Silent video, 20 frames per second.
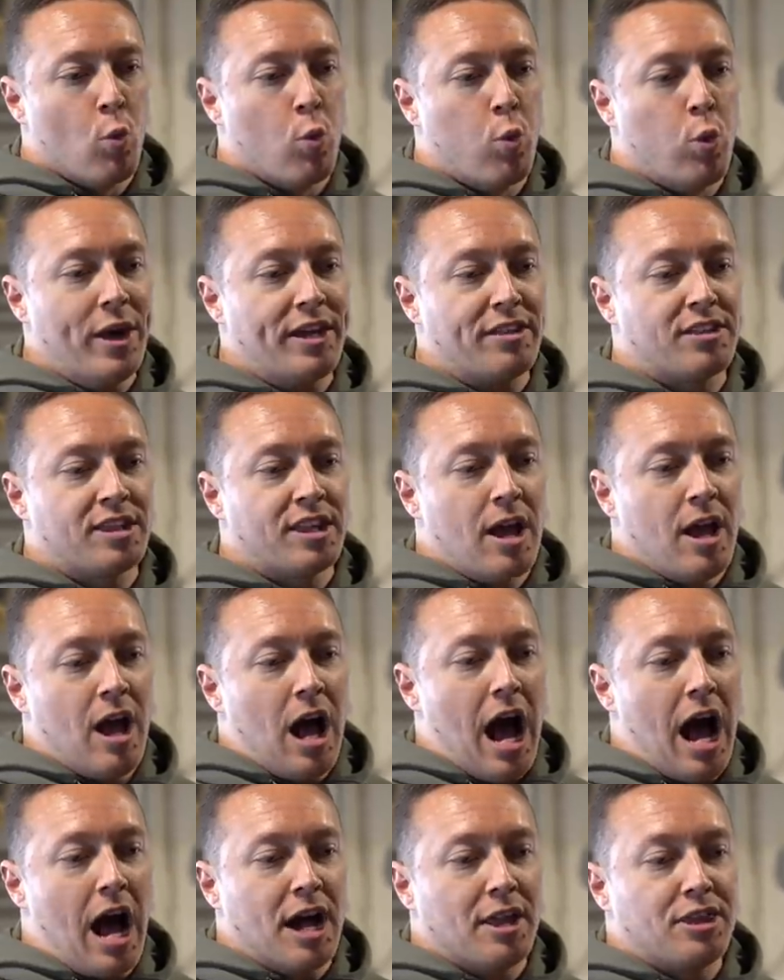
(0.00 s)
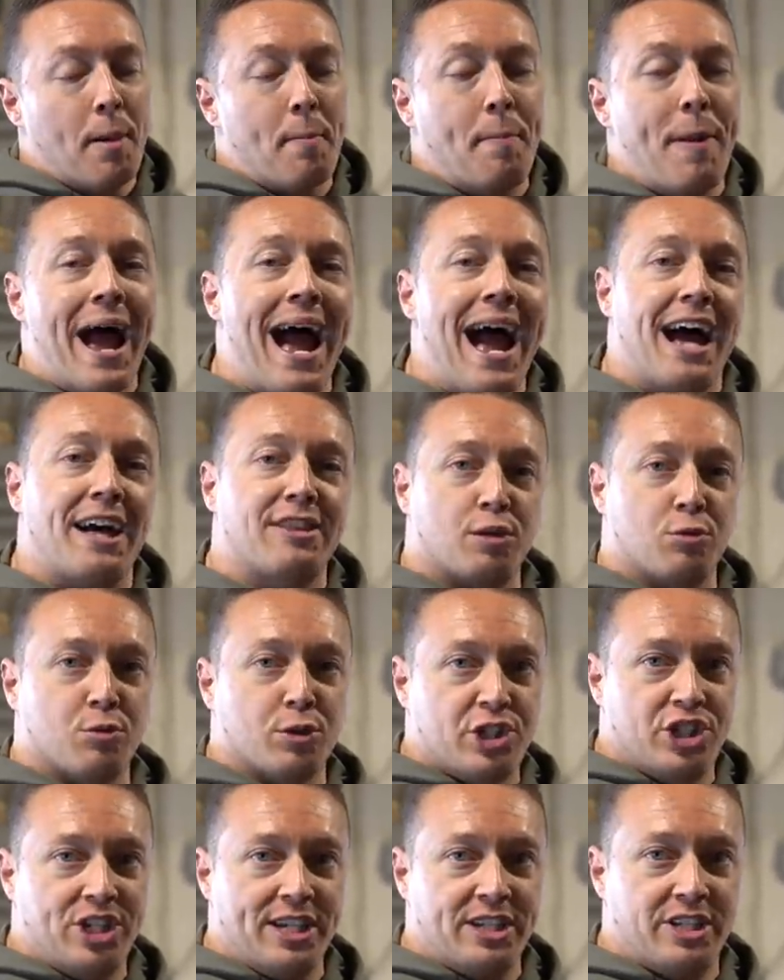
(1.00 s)
with the path of
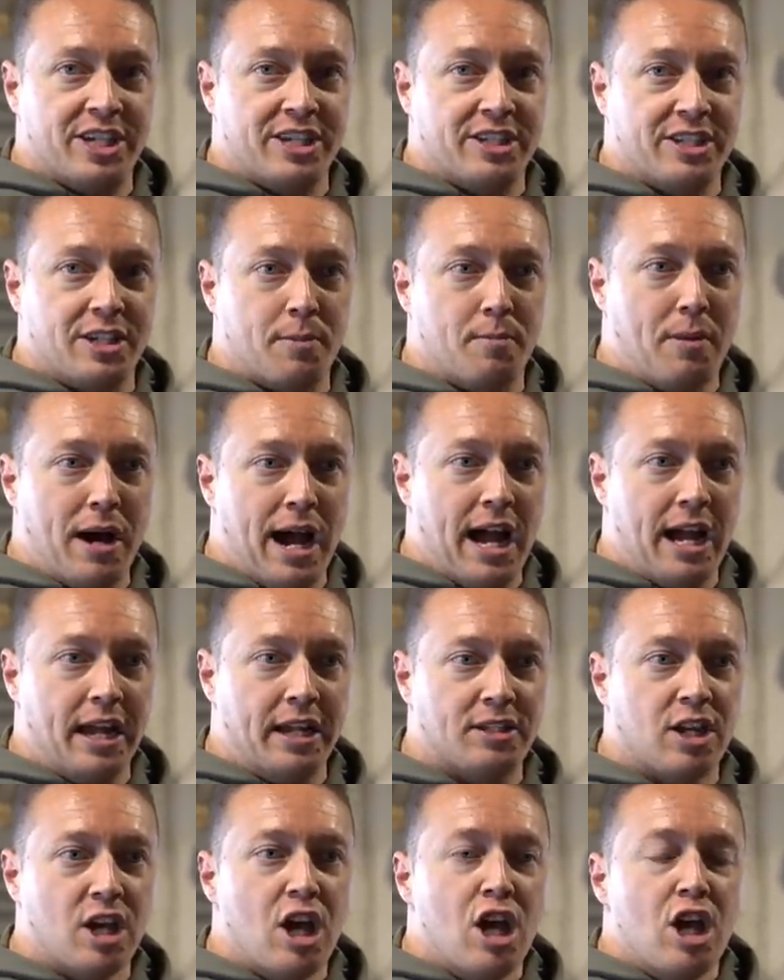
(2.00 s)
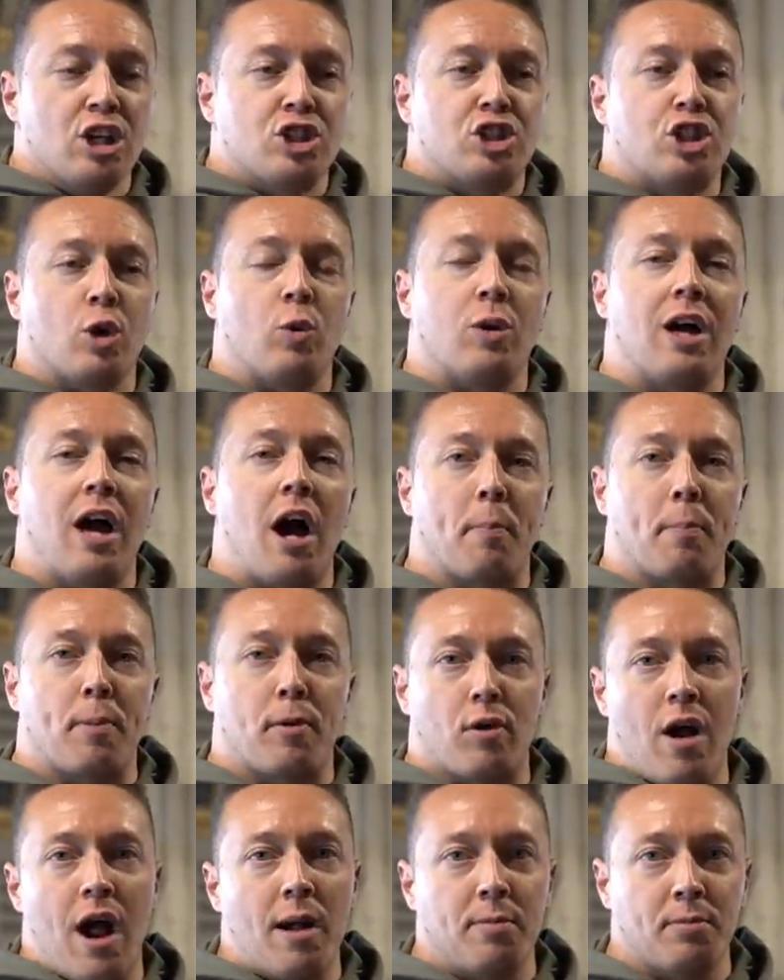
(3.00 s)
resistance in mind. So a
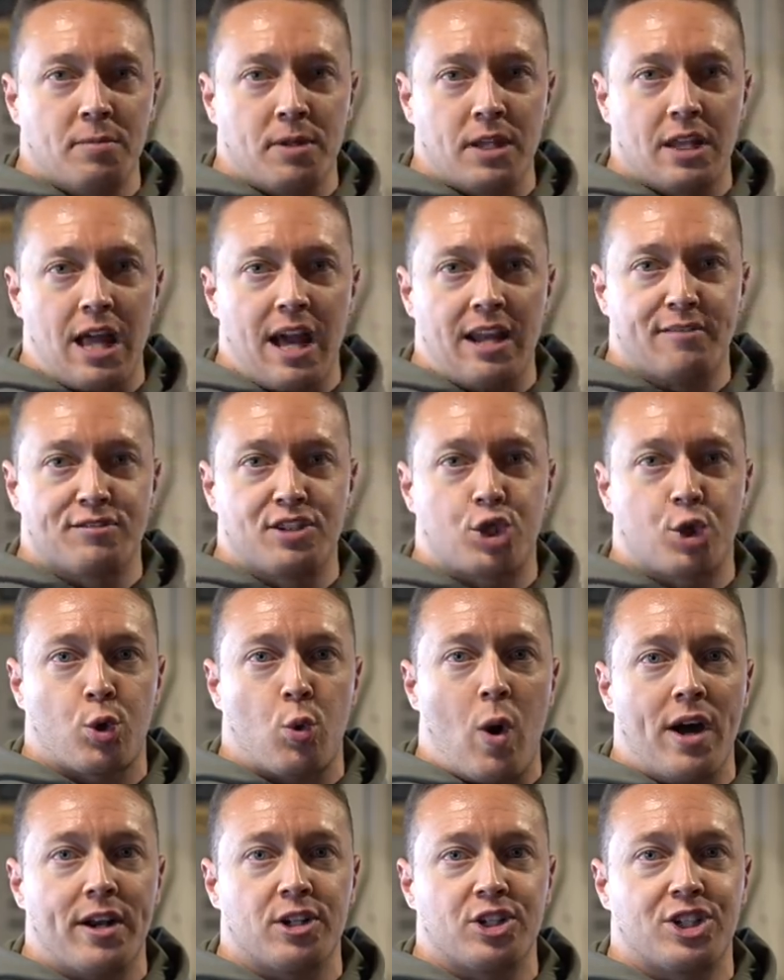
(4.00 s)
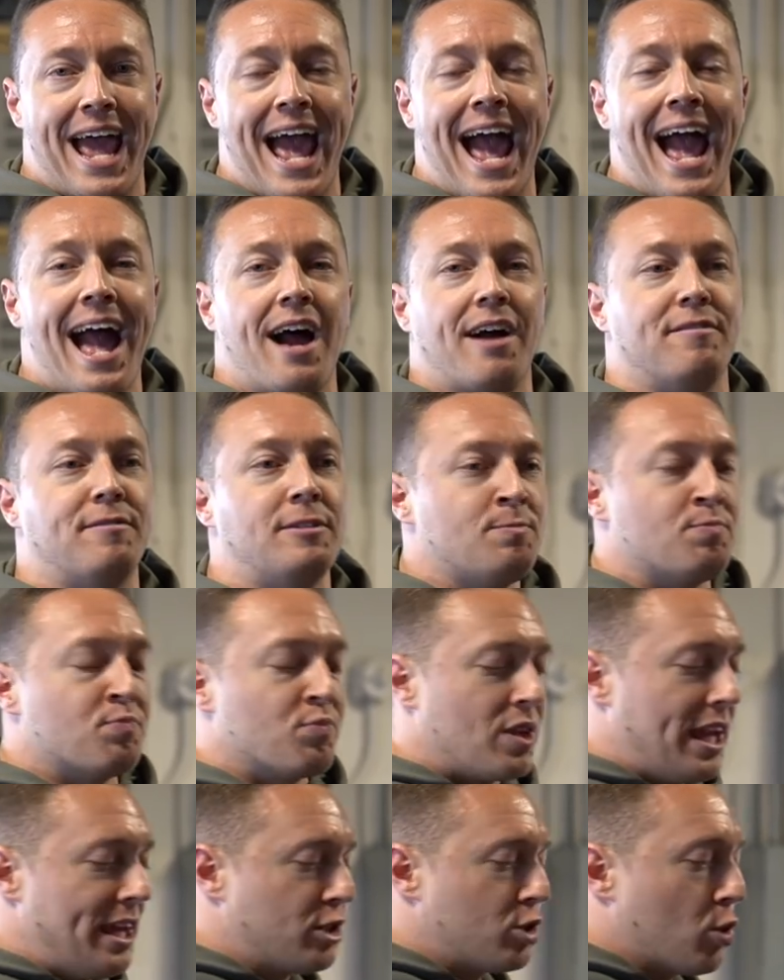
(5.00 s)
problem a lot of squatters have
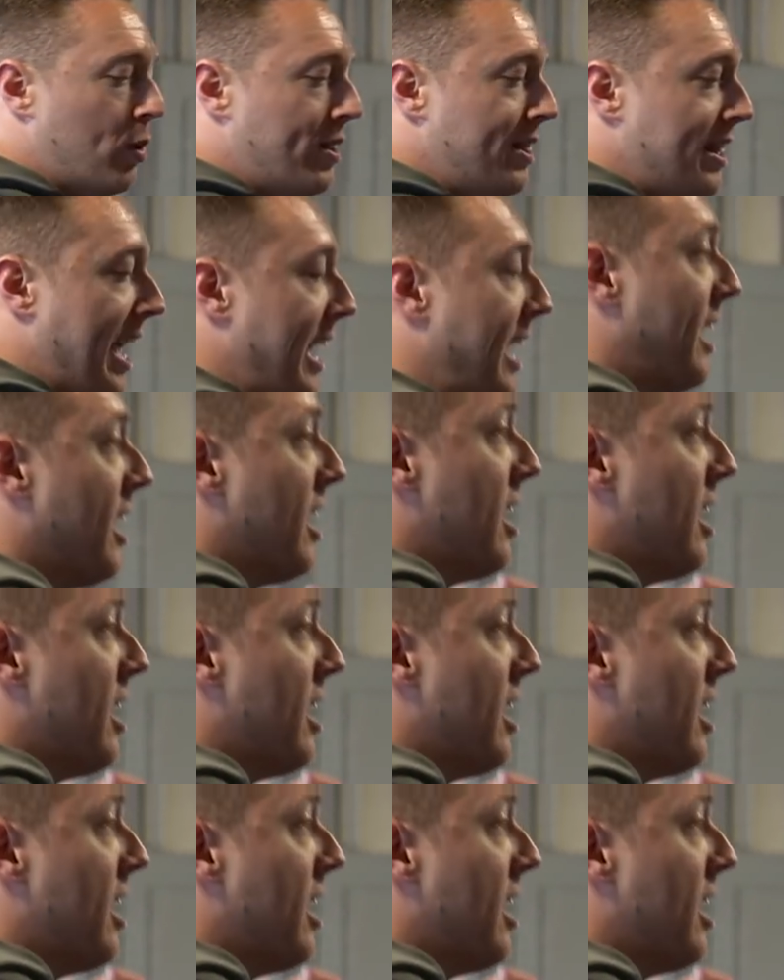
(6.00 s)
is when they